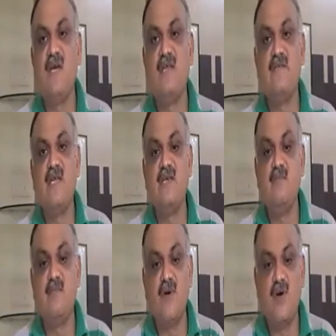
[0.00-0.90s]
very,
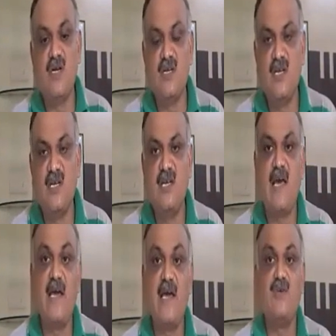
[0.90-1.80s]
very important
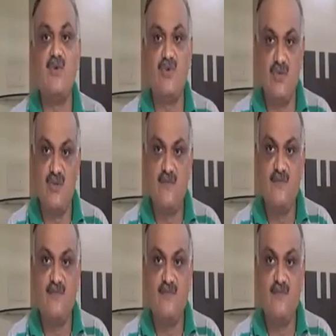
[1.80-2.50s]
in acute.